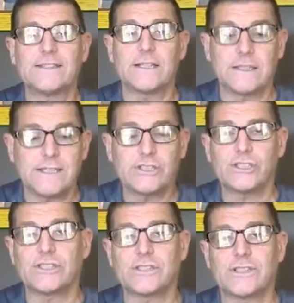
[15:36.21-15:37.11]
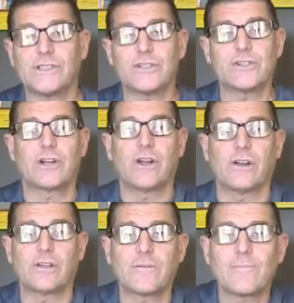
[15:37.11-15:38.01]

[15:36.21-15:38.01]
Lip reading: delicious dessert,